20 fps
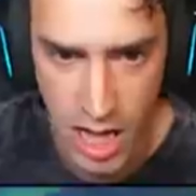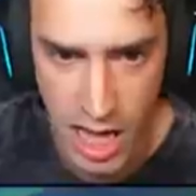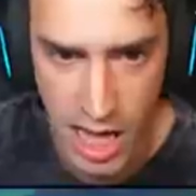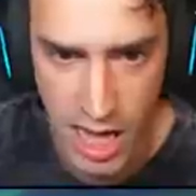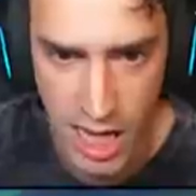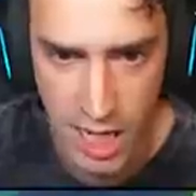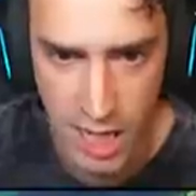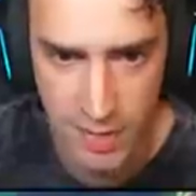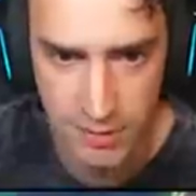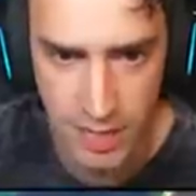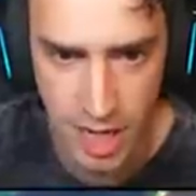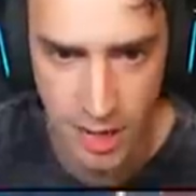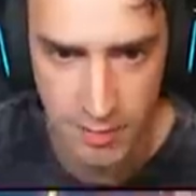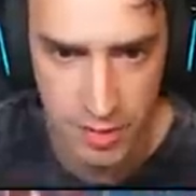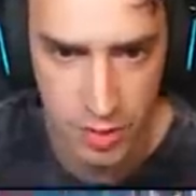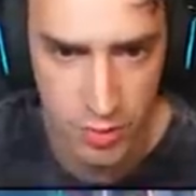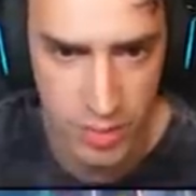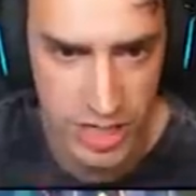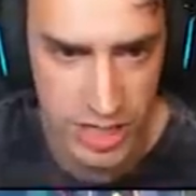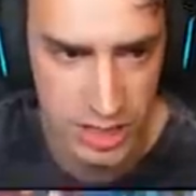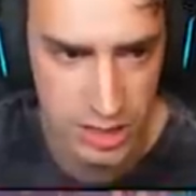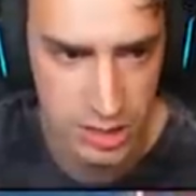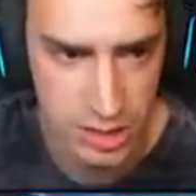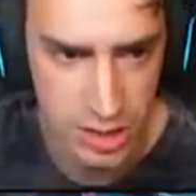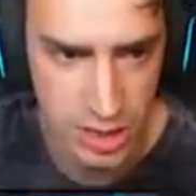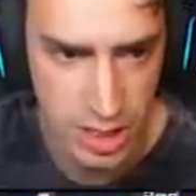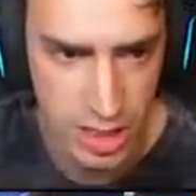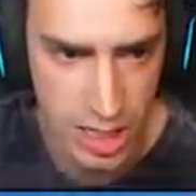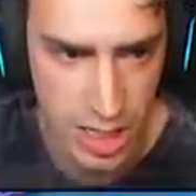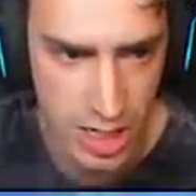I'm gonna win.
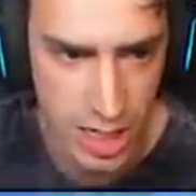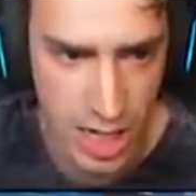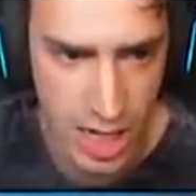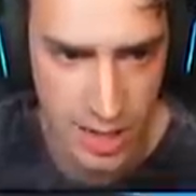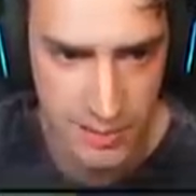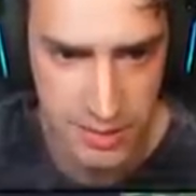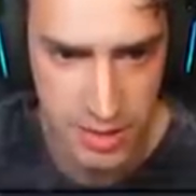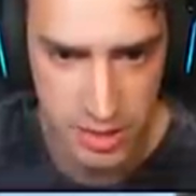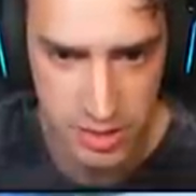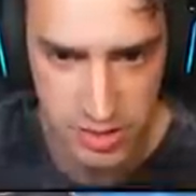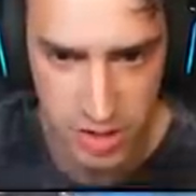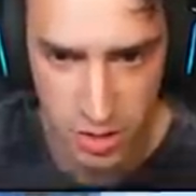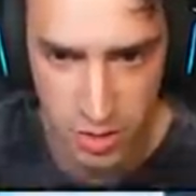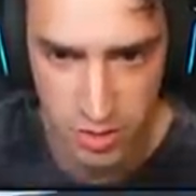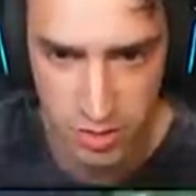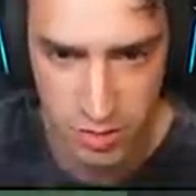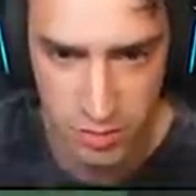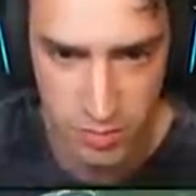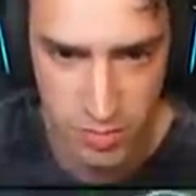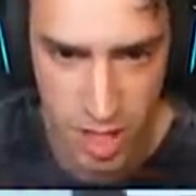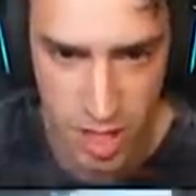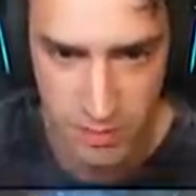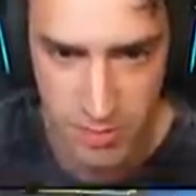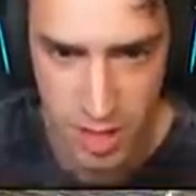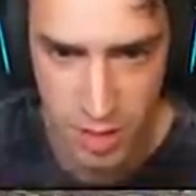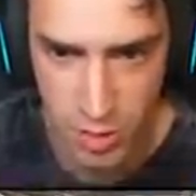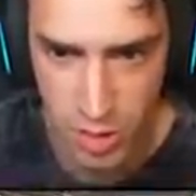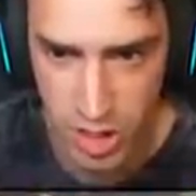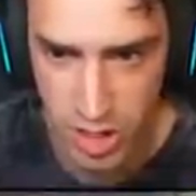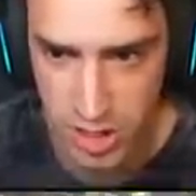Don't mark
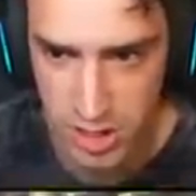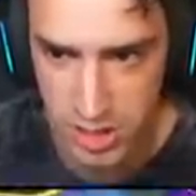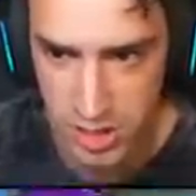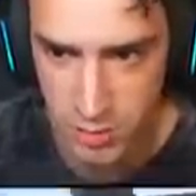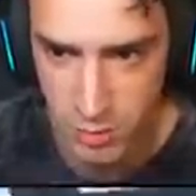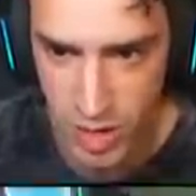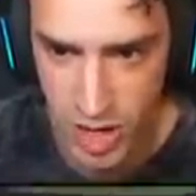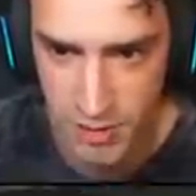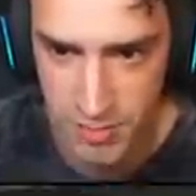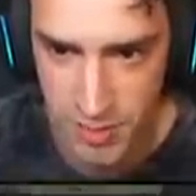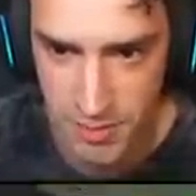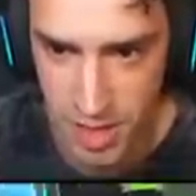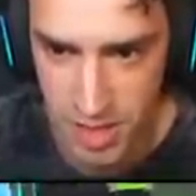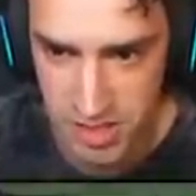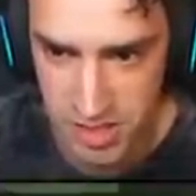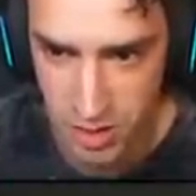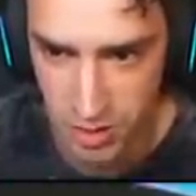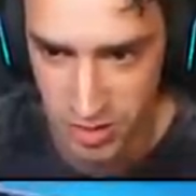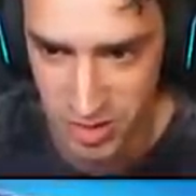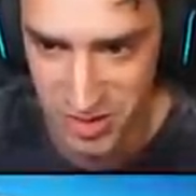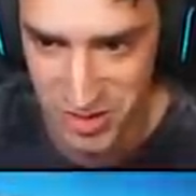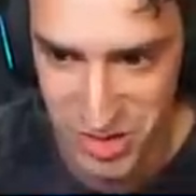my word. Wow, my ball's going.